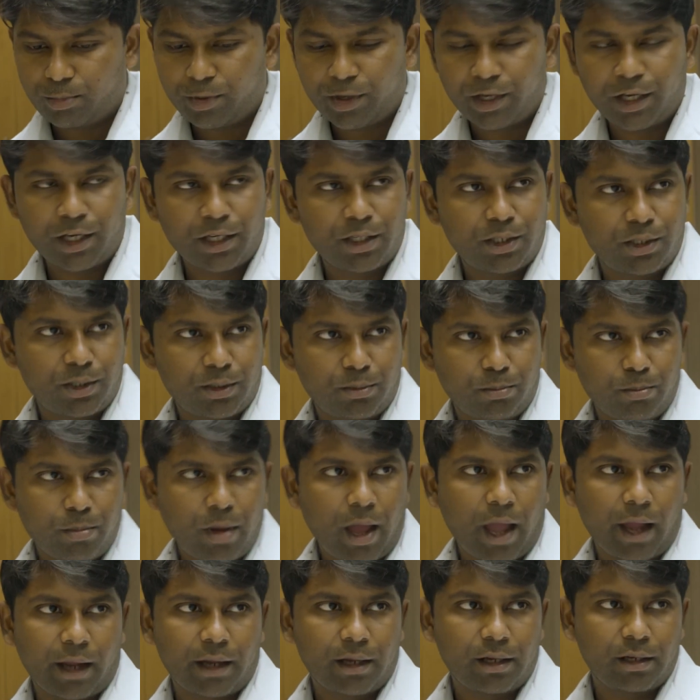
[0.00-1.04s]
and other
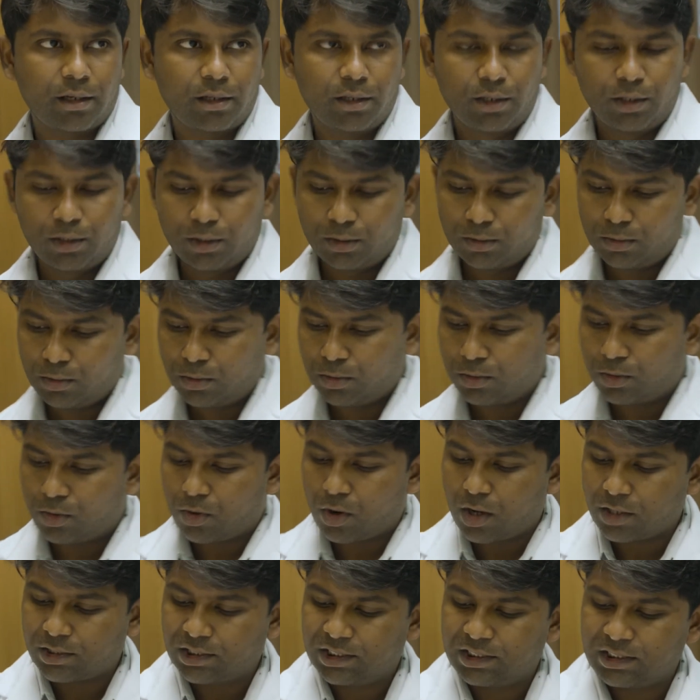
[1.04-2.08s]
modalities,
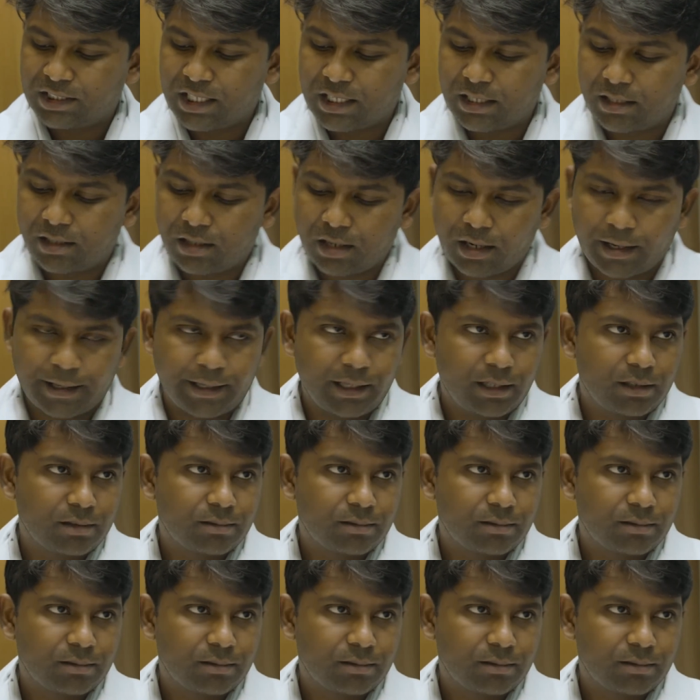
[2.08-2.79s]
manual